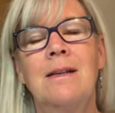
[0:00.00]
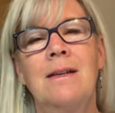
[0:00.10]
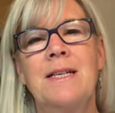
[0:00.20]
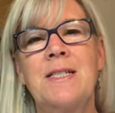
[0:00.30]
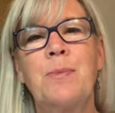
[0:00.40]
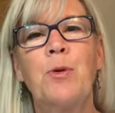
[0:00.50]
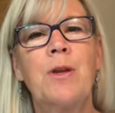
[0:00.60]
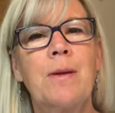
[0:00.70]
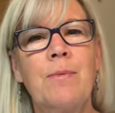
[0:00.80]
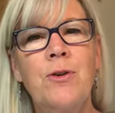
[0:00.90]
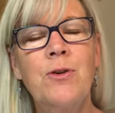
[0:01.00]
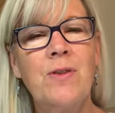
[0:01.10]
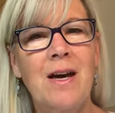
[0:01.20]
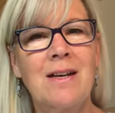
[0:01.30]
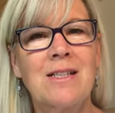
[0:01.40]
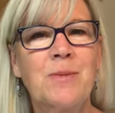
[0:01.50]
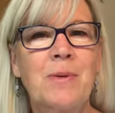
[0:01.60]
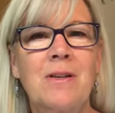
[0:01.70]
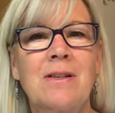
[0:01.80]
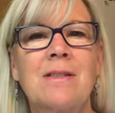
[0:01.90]
I support them through that
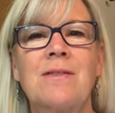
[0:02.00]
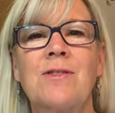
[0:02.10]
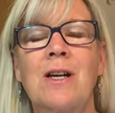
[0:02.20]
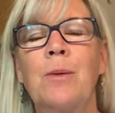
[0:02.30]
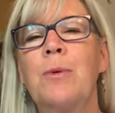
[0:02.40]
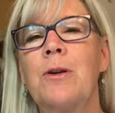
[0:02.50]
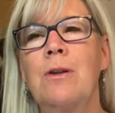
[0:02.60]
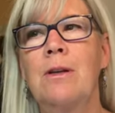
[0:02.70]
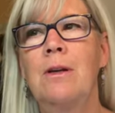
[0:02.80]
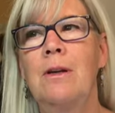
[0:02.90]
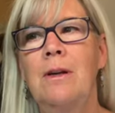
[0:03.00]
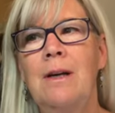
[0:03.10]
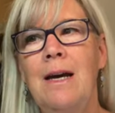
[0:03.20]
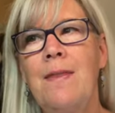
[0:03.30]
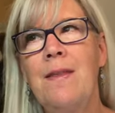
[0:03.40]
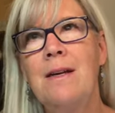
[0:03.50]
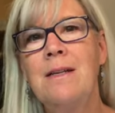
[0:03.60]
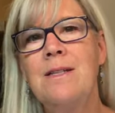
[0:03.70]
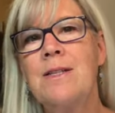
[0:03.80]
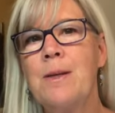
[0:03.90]
experience of childbirth and then
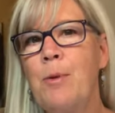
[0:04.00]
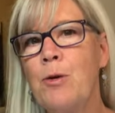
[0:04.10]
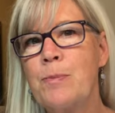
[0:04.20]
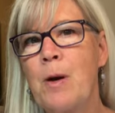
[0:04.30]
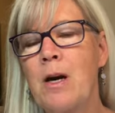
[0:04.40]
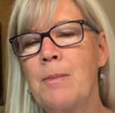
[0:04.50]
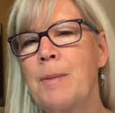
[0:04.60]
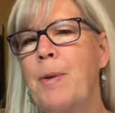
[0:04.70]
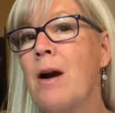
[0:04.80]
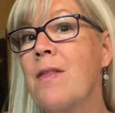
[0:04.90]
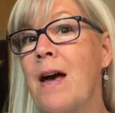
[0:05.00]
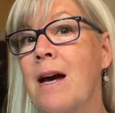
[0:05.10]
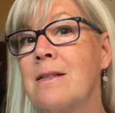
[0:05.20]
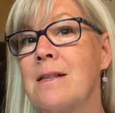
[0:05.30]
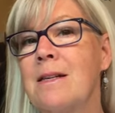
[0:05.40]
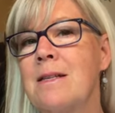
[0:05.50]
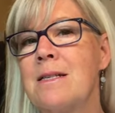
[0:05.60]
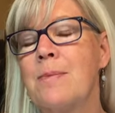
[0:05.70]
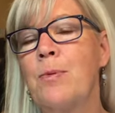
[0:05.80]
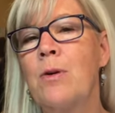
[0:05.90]
into the postpartum and part of that
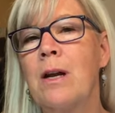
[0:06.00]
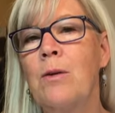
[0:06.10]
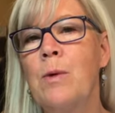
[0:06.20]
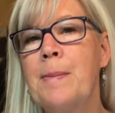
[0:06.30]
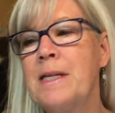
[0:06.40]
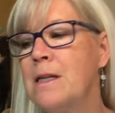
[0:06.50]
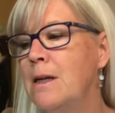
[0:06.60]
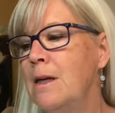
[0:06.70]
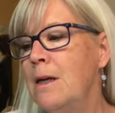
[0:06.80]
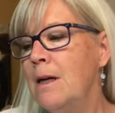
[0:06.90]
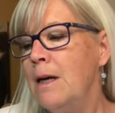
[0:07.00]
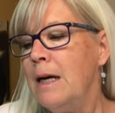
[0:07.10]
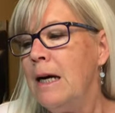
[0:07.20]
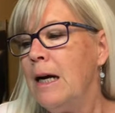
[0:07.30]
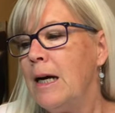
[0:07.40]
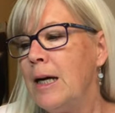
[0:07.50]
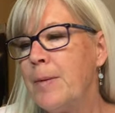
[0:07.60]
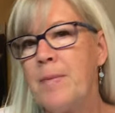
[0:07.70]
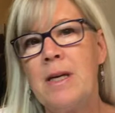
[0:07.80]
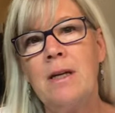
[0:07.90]
is supporting women
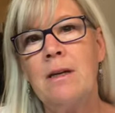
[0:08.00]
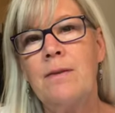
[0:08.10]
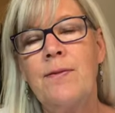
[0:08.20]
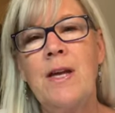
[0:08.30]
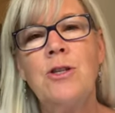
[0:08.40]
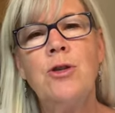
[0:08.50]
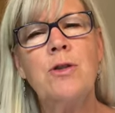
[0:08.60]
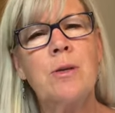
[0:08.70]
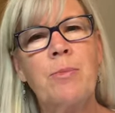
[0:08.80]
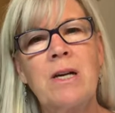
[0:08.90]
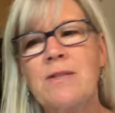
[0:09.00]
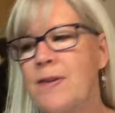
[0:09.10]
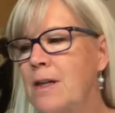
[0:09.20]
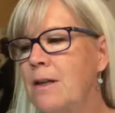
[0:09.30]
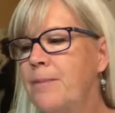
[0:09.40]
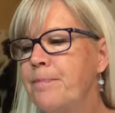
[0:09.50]
um, if they choose to breastfeed